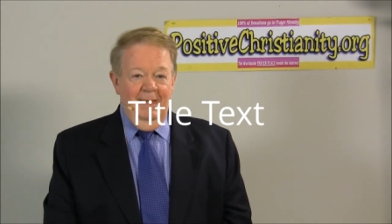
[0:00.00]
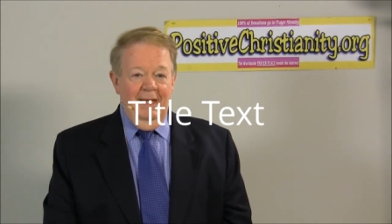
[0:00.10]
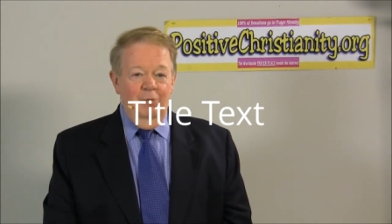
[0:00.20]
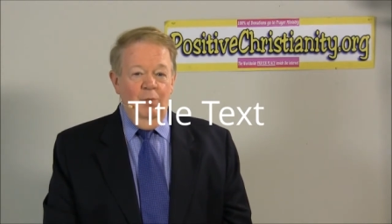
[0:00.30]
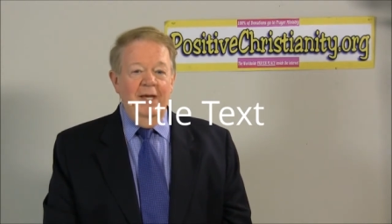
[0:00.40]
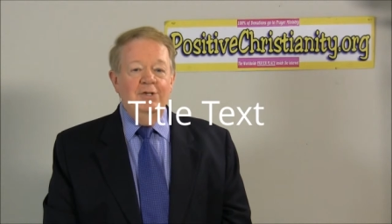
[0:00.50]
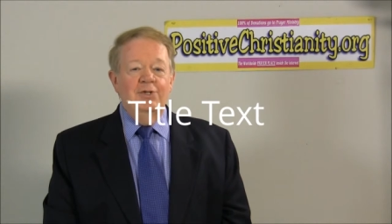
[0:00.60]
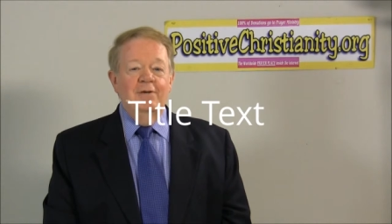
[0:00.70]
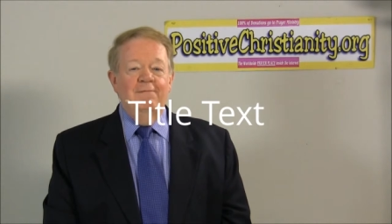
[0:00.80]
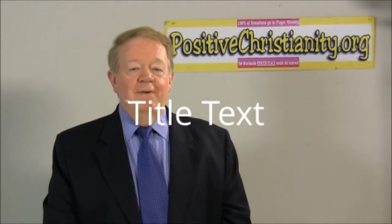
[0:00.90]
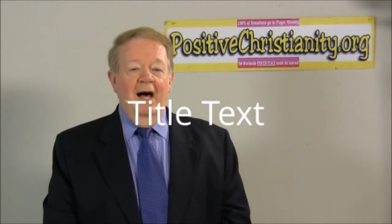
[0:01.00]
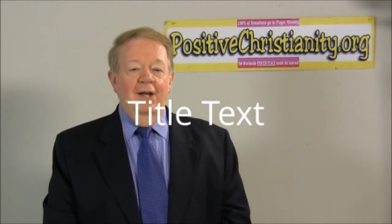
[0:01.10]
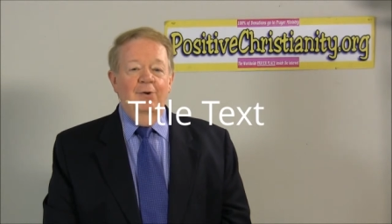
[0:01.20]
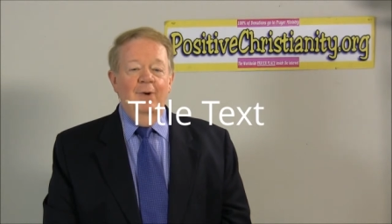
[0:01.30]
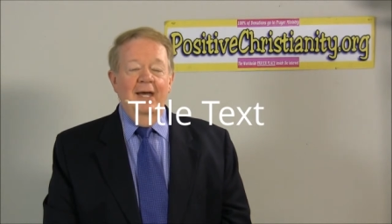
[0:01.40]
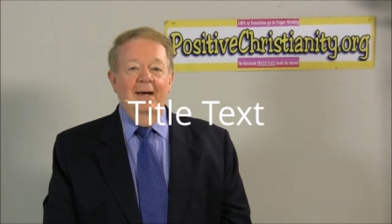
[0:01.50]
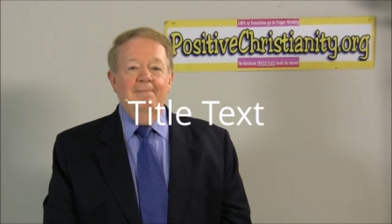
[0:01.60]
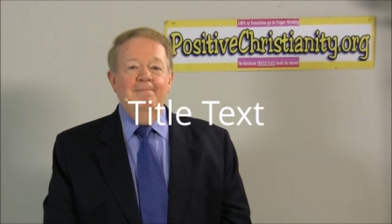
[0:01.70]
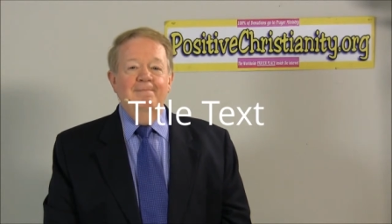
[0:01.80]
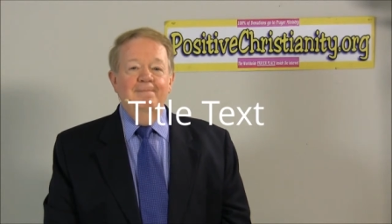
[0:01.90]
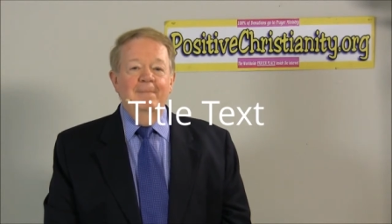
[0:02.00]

that we should follow him